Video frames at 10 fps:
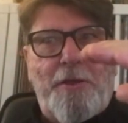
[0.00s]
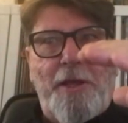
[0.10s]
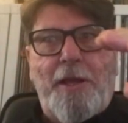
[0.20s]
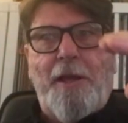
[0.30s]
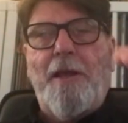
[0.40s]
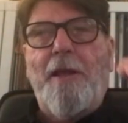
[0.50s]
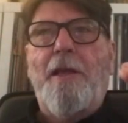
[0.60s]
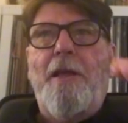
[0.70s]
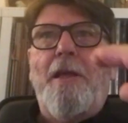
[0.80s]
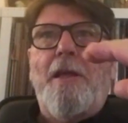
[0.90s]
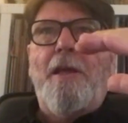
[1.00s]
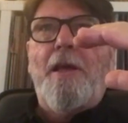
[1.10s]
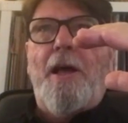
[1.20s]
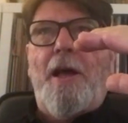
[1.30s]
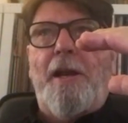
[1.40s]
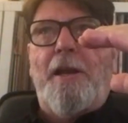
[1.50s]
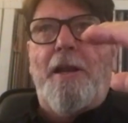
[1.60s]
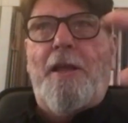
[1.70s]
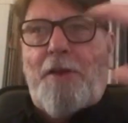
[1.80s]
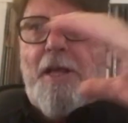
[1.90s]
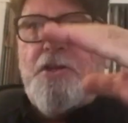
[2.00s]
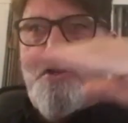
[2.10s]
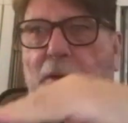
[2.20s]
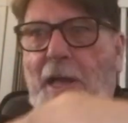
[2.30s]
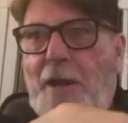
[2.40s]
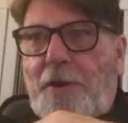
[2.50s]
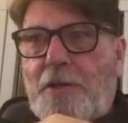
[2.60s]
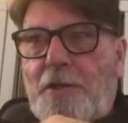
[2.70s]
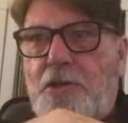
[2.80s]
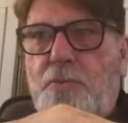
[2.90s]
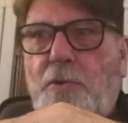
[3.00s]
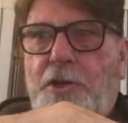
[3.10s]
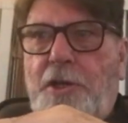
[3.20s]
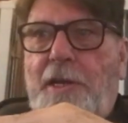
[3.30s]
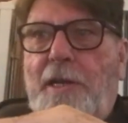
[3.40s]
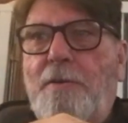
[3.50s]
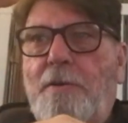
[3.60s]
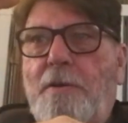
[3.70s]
thing. And if it gets too loud, it can squash it down.